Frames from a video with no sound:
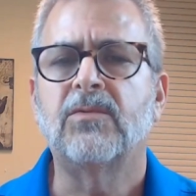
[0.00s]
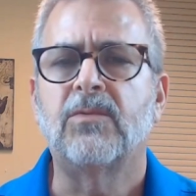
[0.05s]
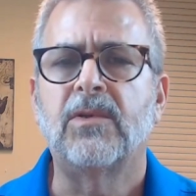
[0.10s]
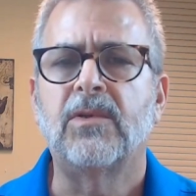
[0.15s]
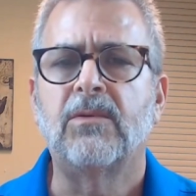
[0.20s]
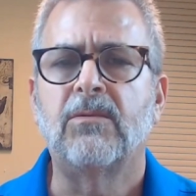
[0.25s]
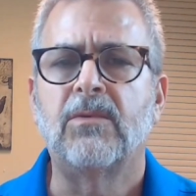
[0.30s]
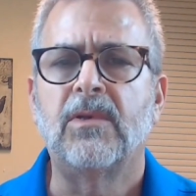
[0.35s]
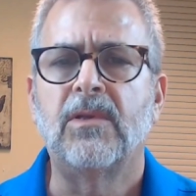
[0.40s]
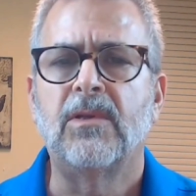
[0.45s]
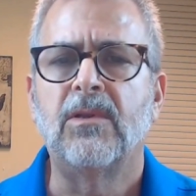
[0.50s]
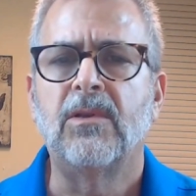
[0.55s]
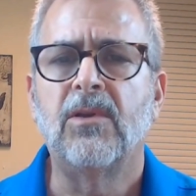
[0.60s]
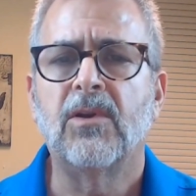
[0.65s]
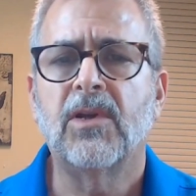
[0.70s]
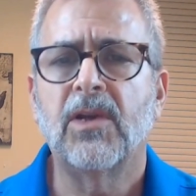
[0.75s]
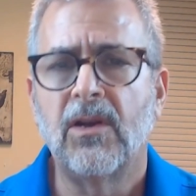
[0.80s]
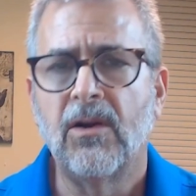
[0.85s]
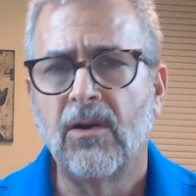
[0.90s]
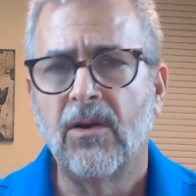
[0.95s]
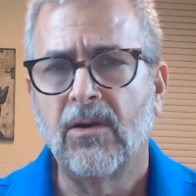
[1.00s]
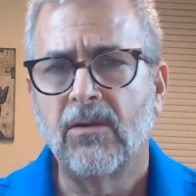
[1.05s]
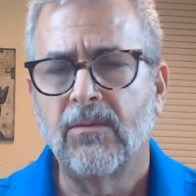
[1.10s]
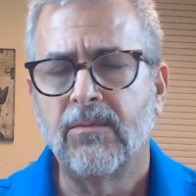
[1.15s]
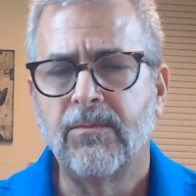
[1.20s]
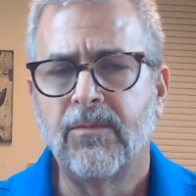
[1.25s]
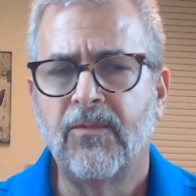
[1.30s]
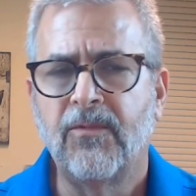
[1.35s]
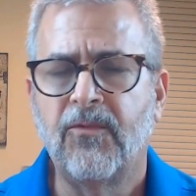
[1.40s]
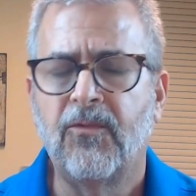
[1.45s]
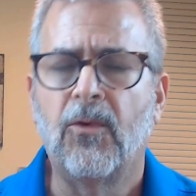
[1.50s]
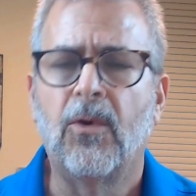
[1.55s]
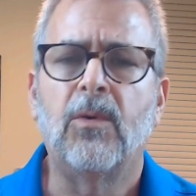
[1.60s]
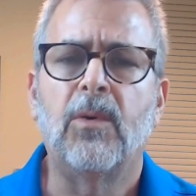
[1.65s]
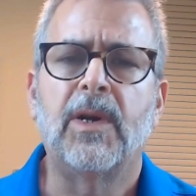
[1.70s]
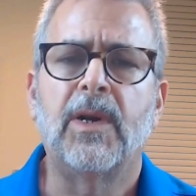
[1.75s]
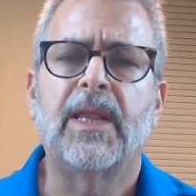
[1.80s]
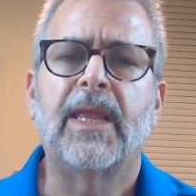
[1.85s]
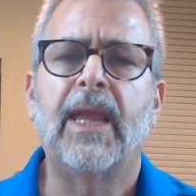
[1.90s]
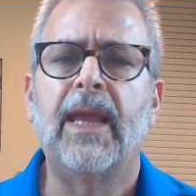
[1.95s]
We look at our
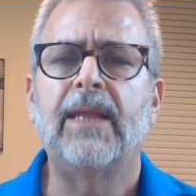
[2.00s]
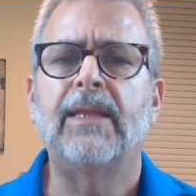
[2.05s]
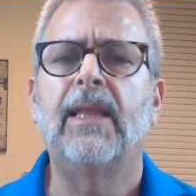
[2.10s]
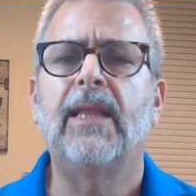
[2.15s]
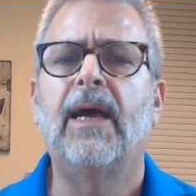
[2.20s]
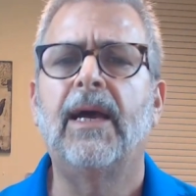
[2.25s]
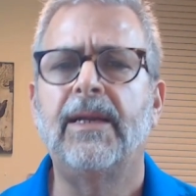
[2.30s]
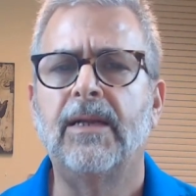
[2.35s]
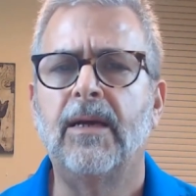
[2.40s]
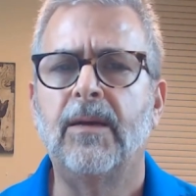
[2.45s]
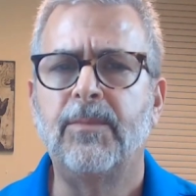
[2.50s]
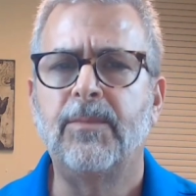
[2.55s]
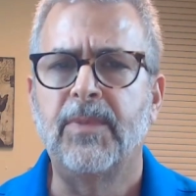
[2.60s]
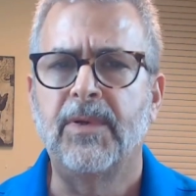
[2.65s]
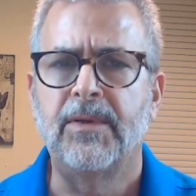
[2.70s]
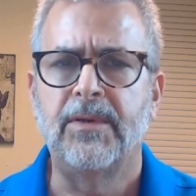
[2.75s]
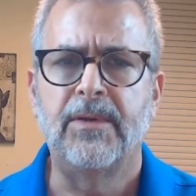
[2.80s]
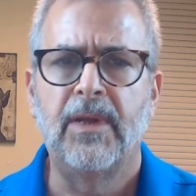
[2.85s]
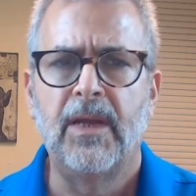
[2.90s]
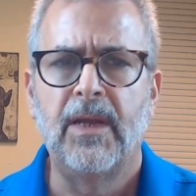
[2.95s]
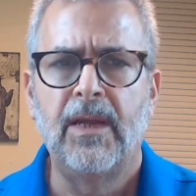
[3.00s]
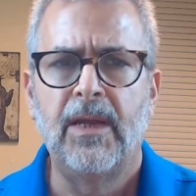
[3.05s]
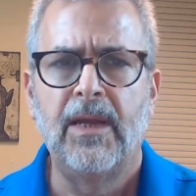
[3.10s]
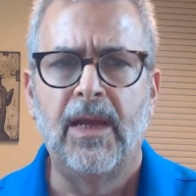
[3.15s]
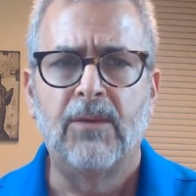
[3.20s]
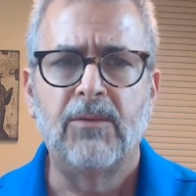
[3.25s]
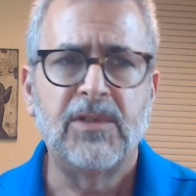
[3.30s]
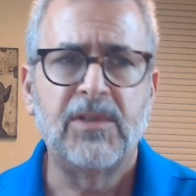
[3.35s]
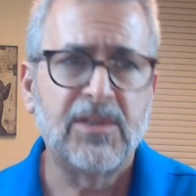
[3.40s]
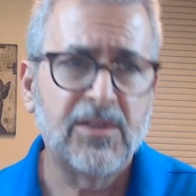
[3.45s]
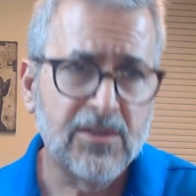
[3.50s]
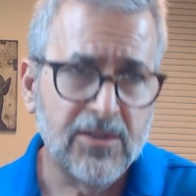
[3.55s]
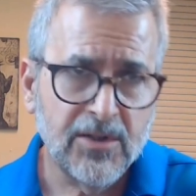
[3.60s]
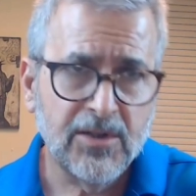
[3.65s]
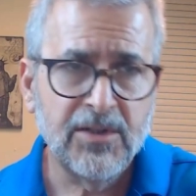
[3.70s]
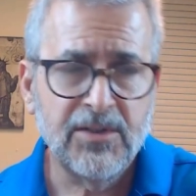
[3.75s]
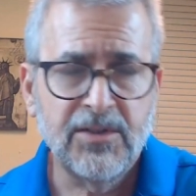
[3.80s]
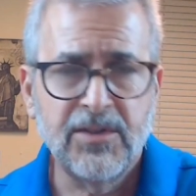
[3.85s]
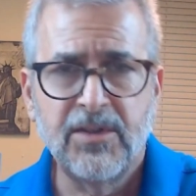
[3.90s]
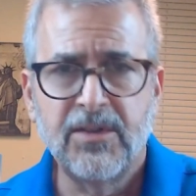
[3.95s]
401k lineup and we just look
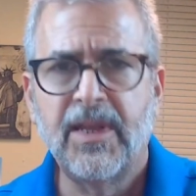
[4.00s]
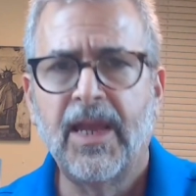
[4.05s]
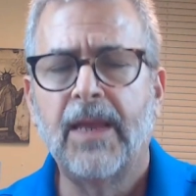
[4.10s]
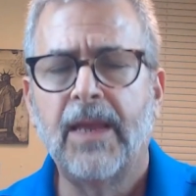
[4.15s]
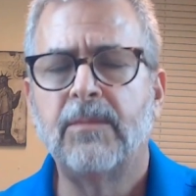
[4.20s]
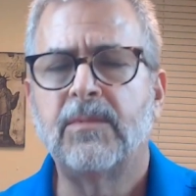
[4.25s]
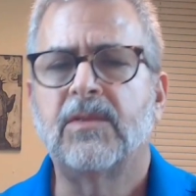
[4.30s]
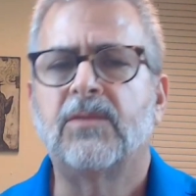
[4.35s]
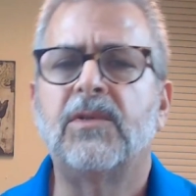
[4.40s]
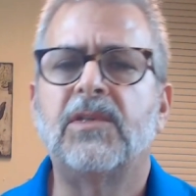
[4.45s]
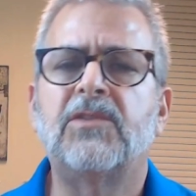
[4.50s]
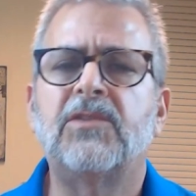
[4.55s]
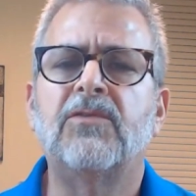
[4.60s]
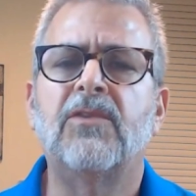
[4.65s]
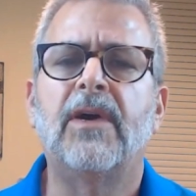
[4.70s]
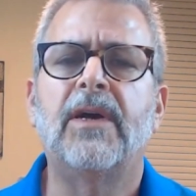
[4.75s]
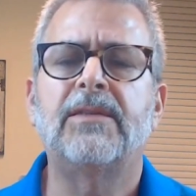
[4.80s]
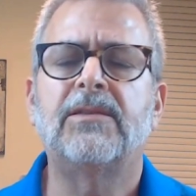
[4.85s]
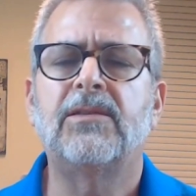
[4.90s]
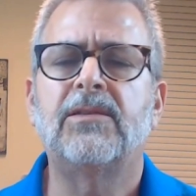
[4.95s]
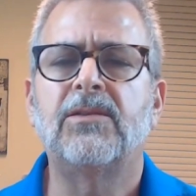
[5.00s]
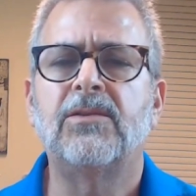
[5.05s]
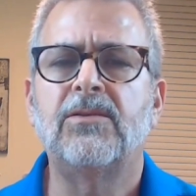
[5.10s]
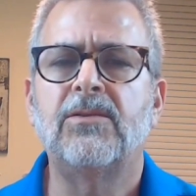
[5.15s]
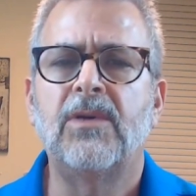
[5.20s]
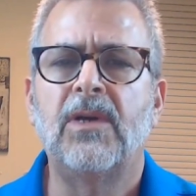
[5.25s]
at the names and we try to